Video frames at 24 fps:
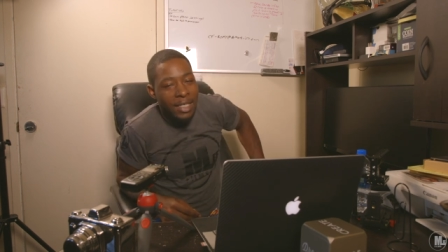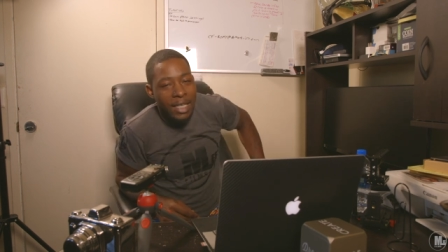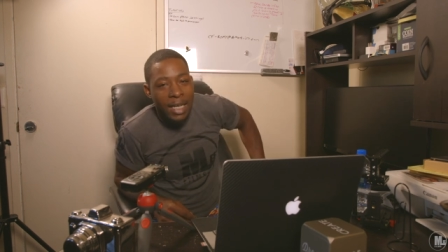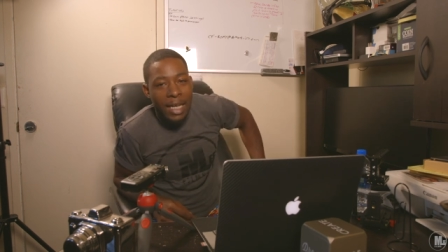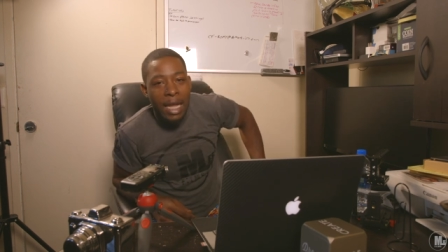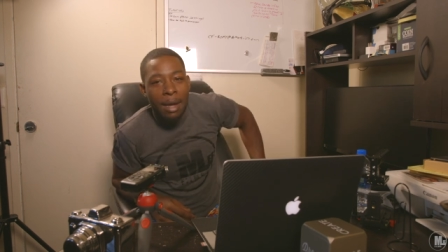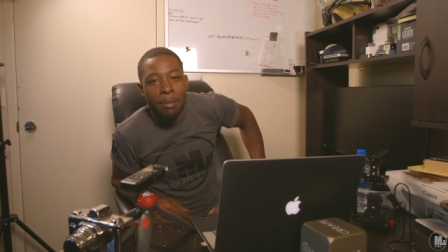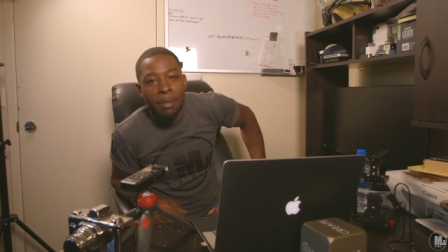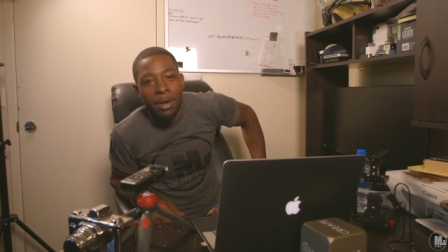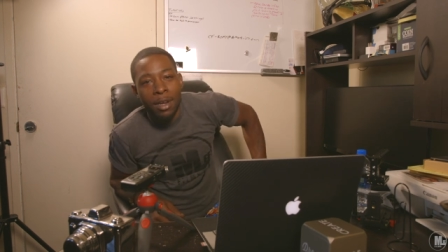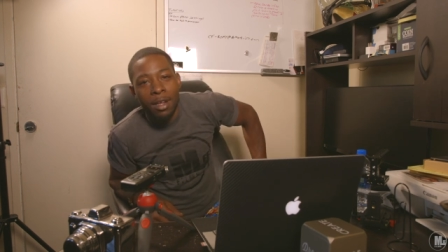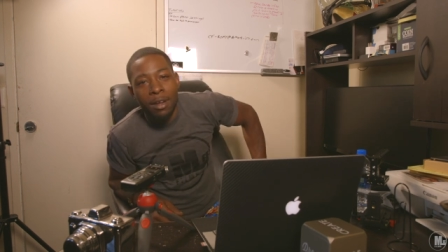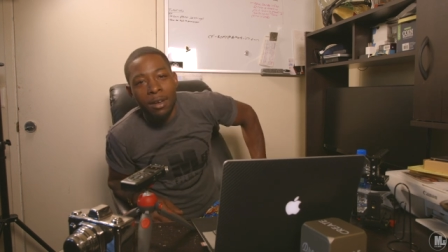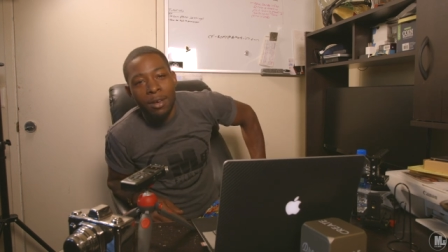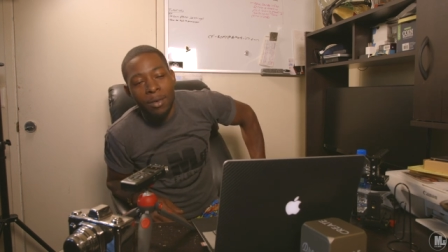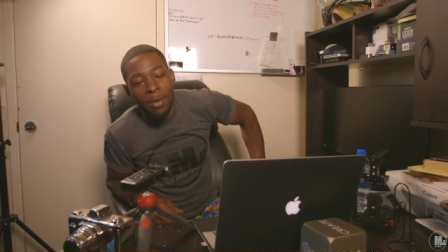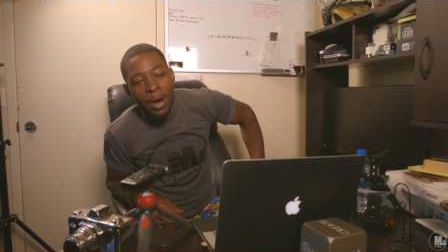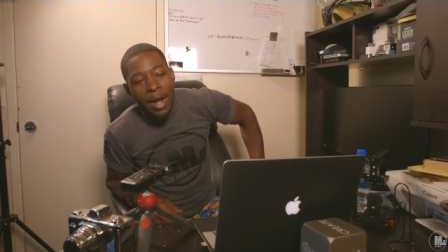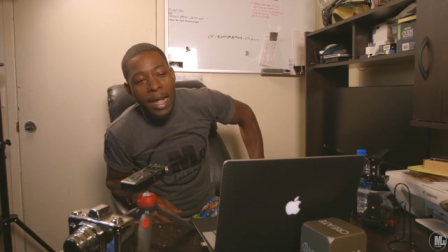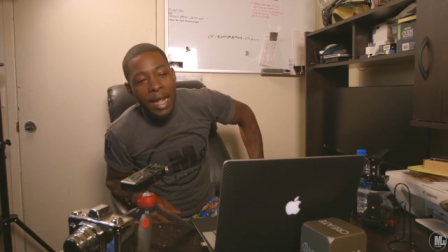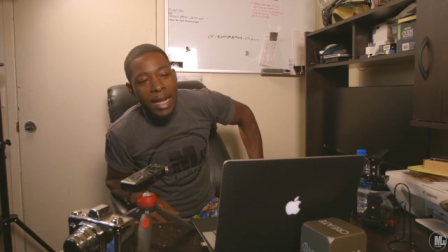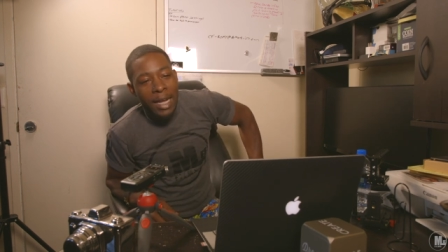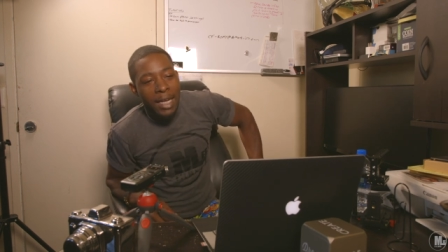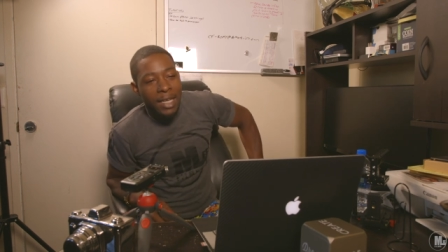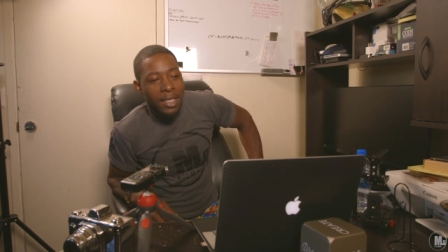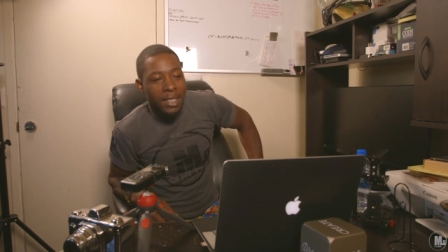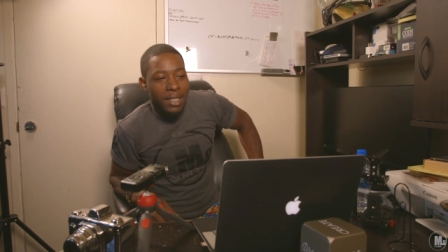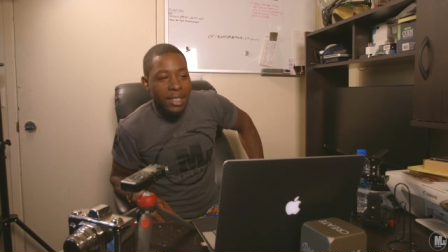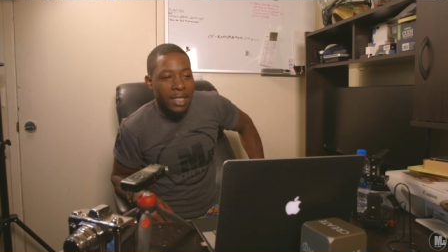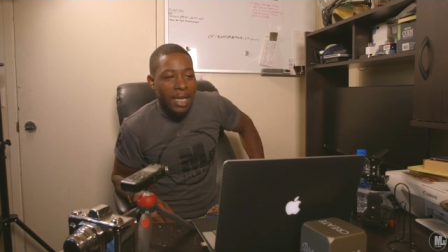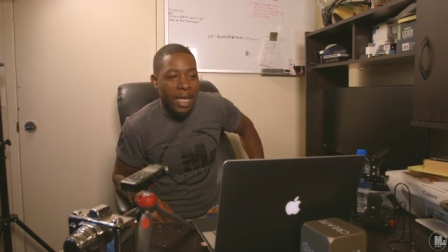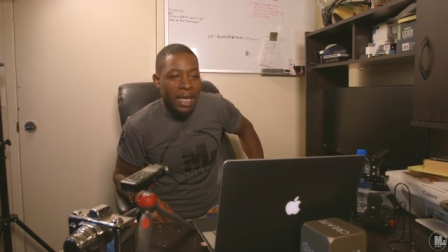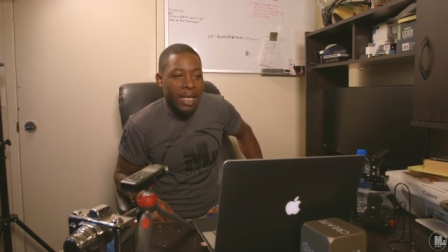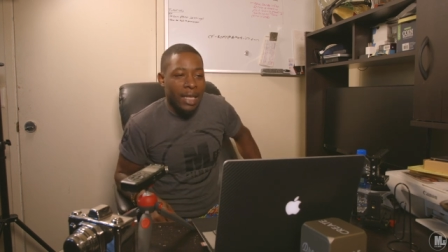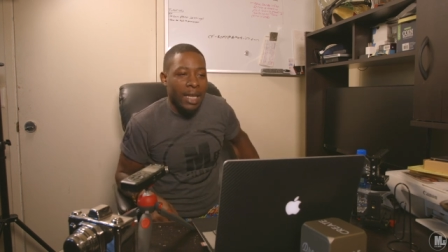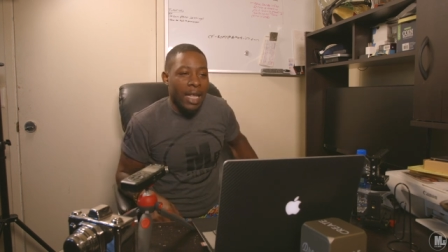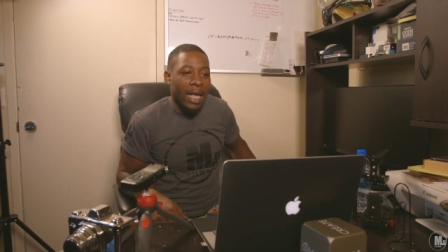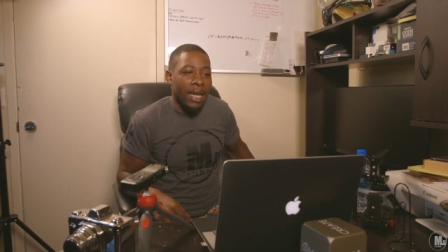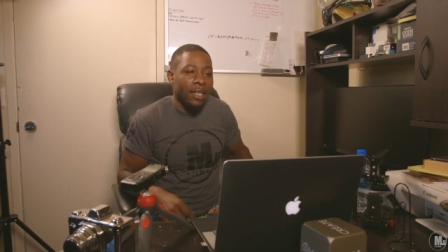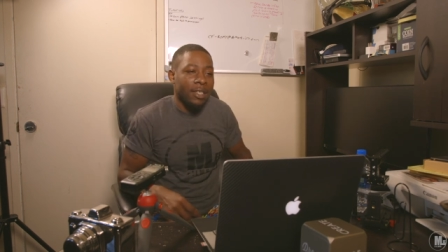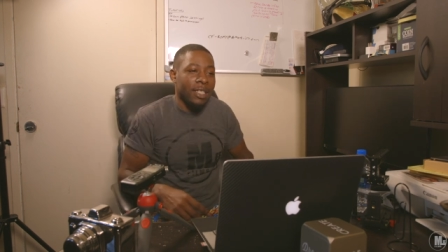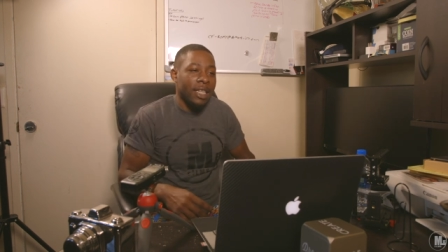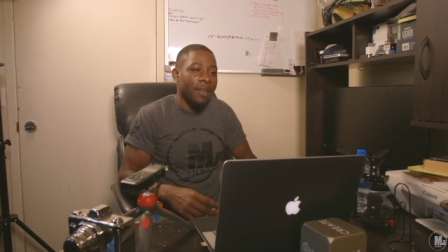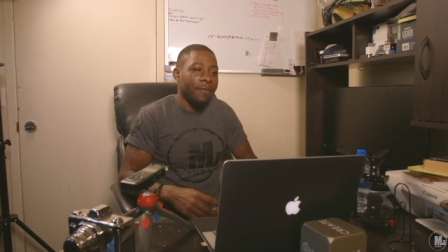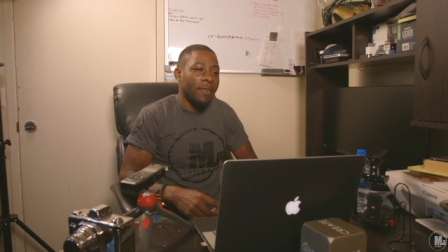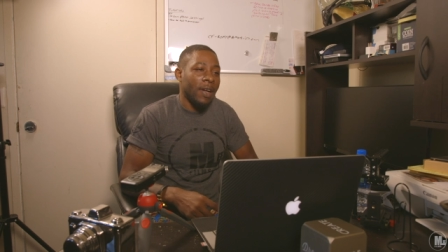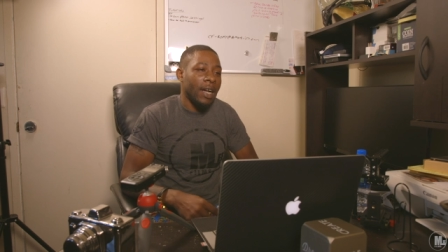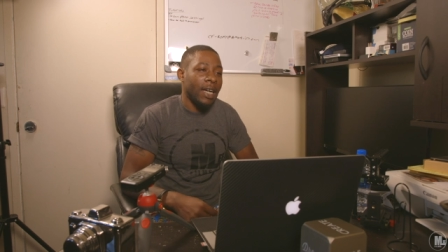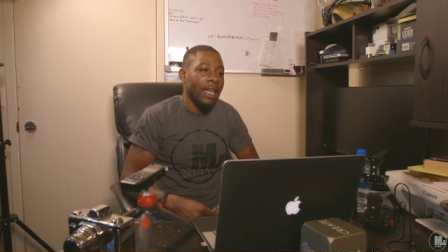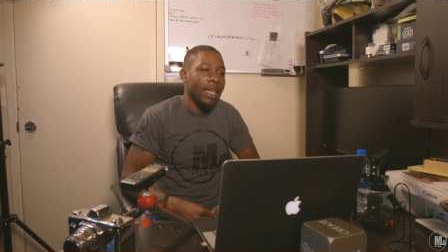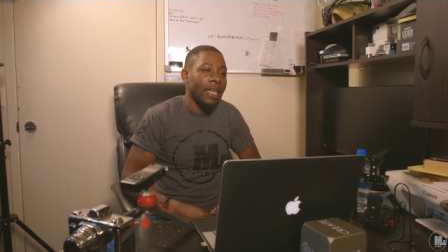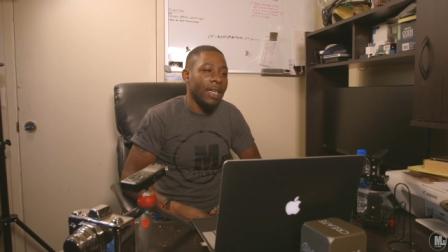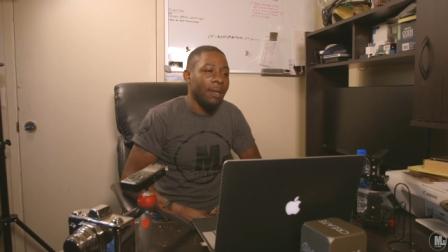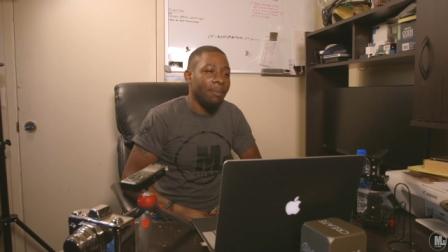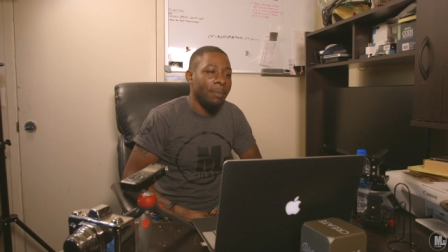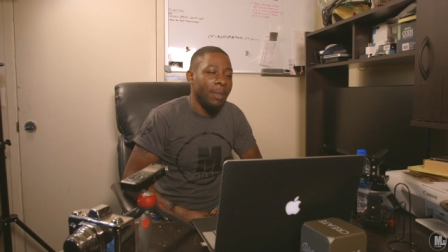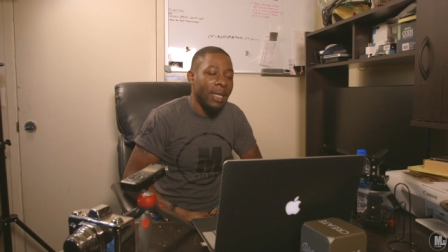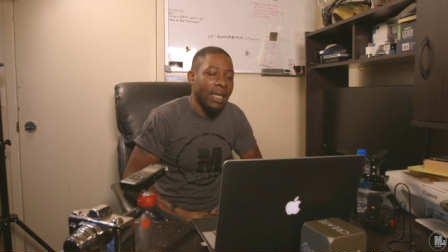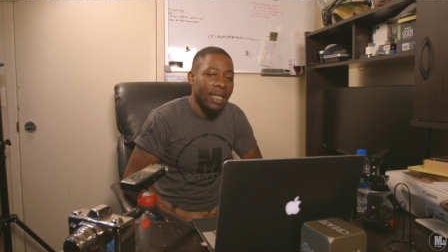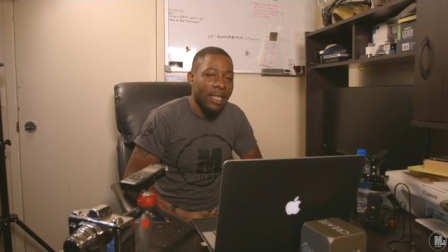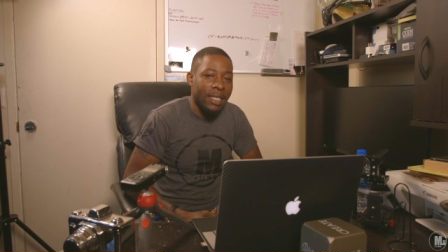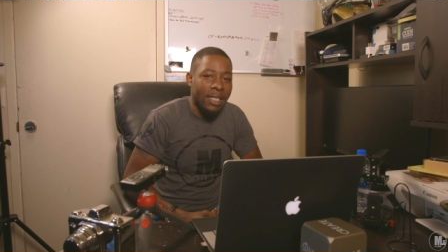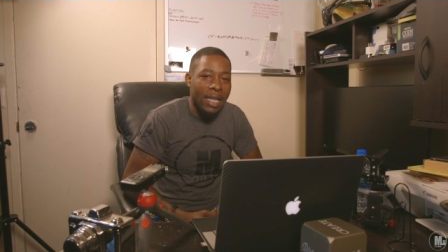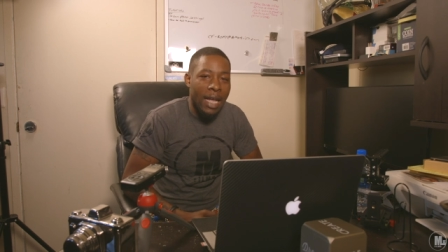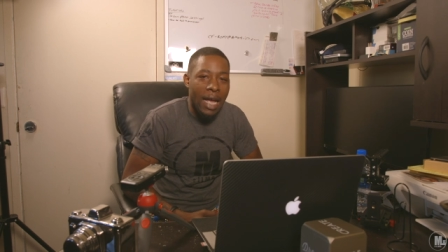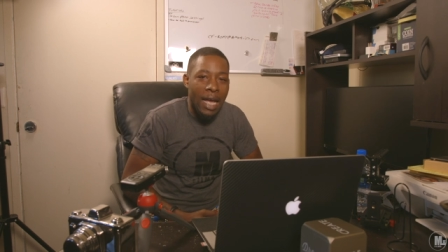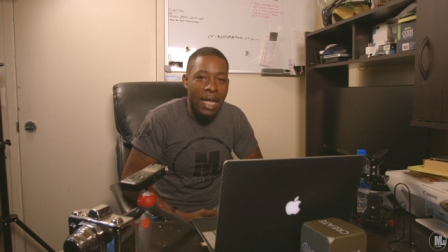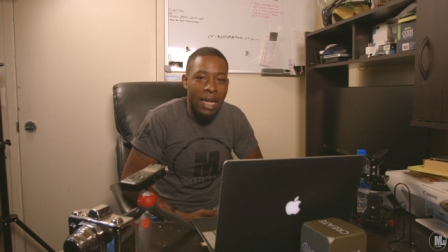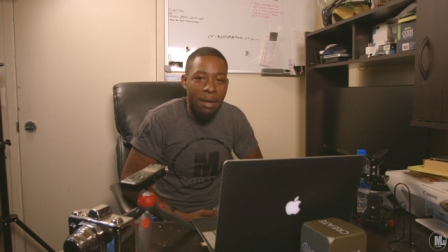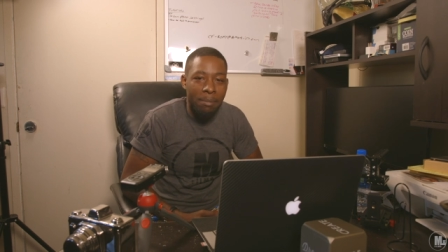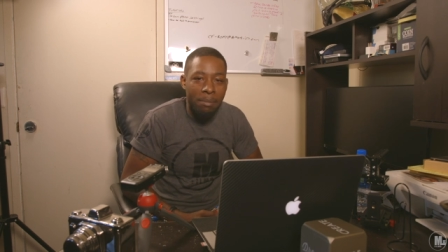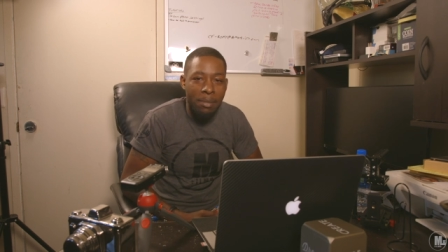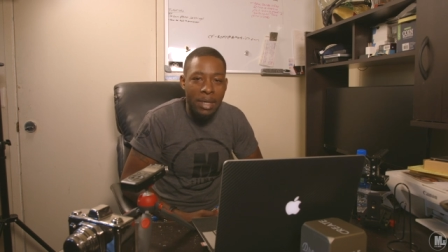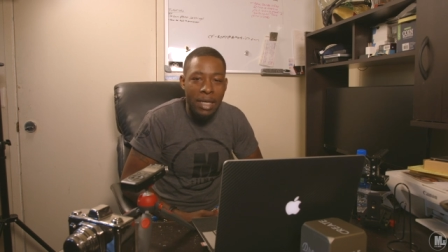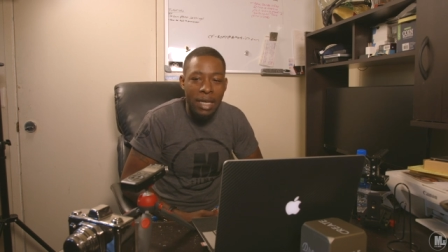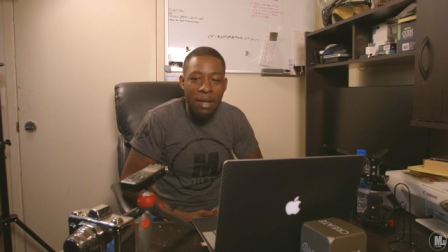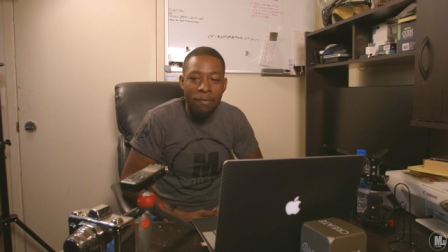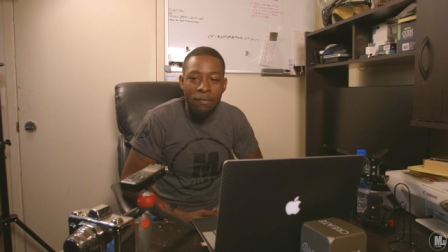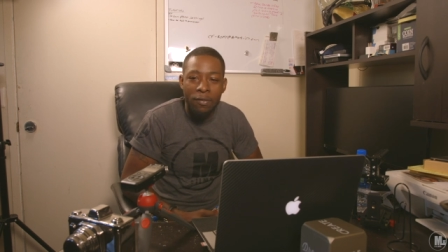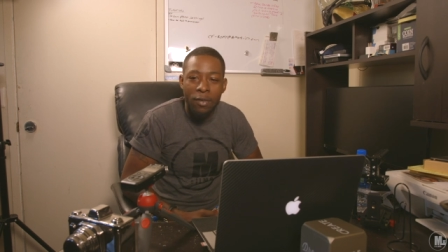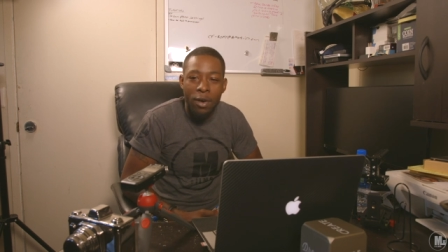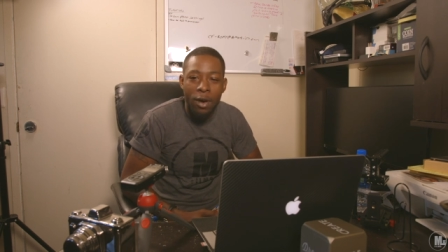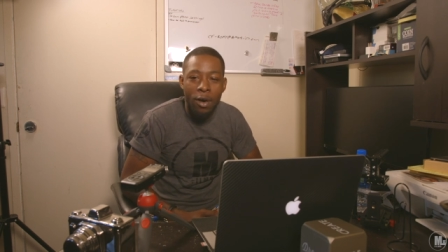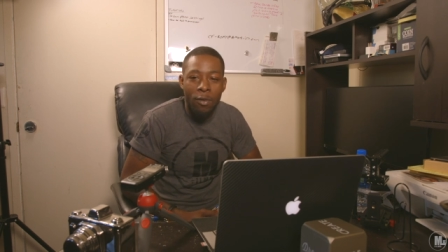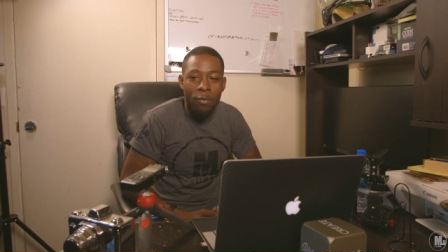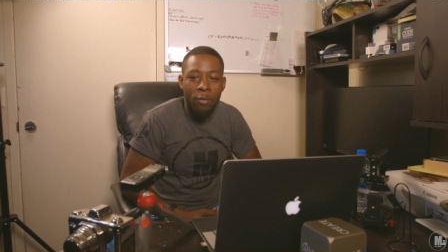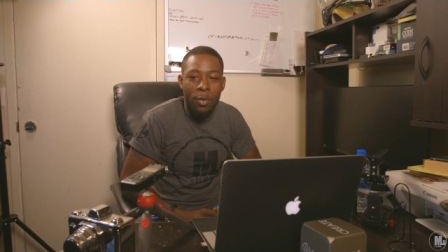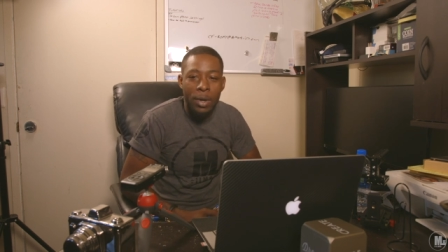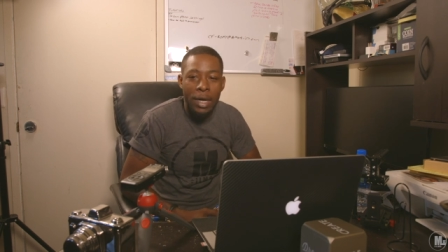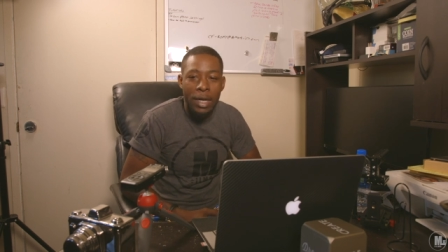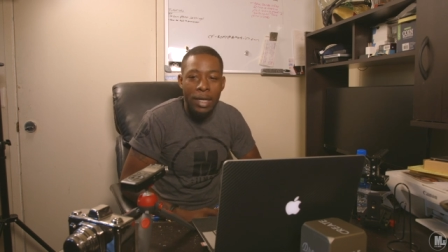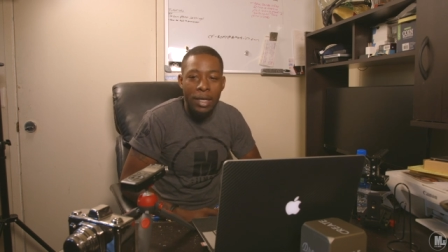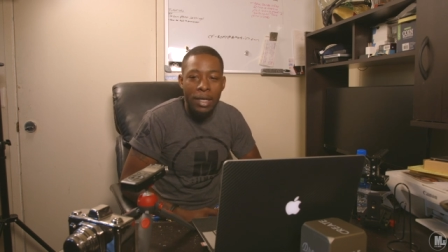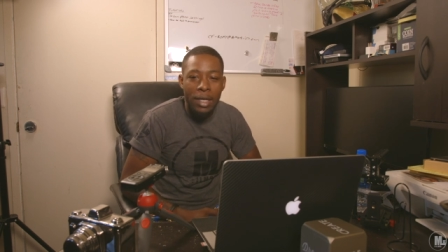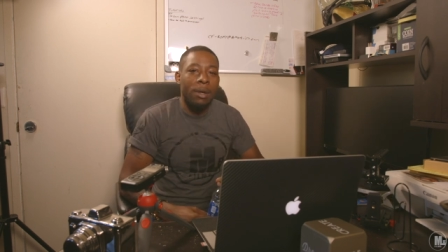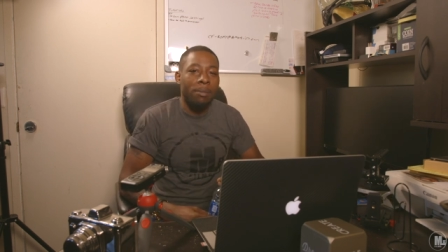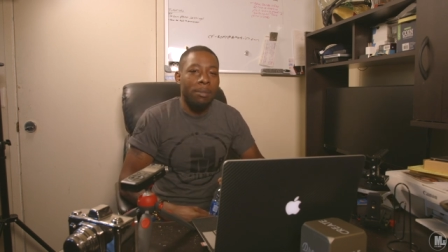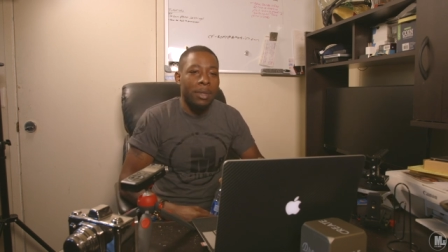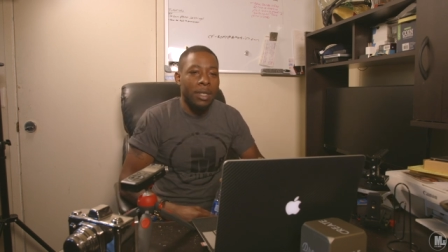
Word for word: I came a long way, and it's like a lot of stuff I could be inside and be involved with.